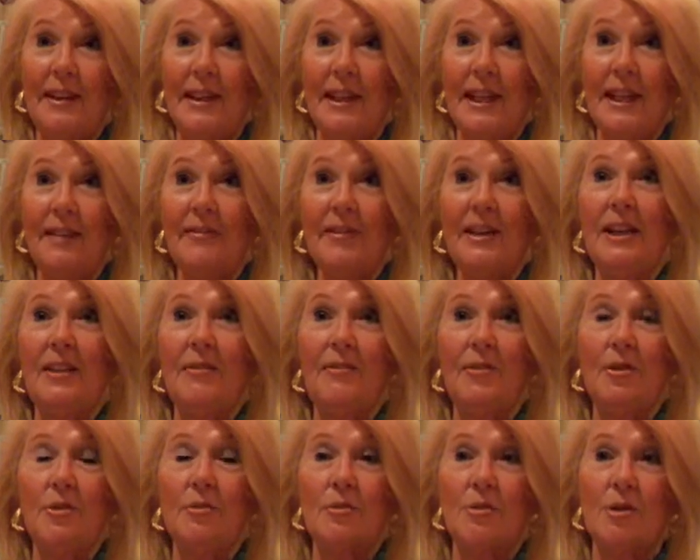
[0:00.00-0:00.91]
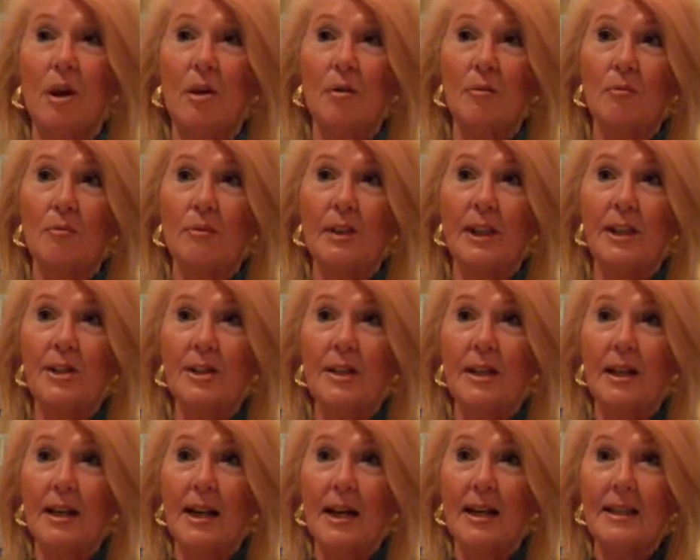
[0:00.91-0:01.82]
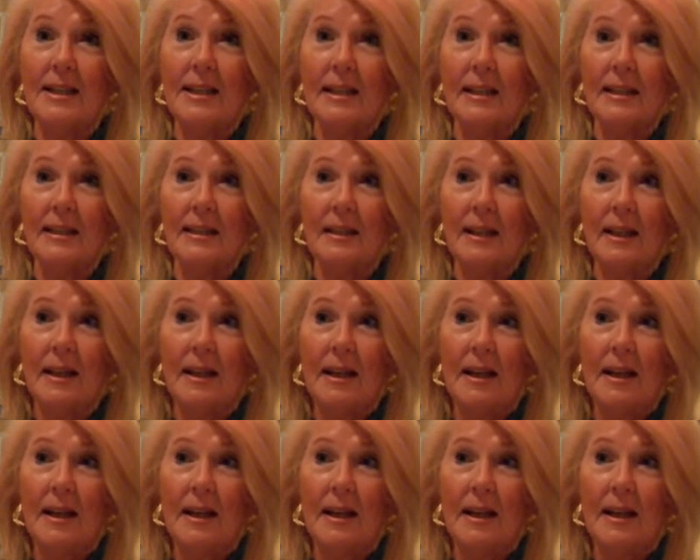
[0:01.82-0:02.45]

even if you don't reach the ideal,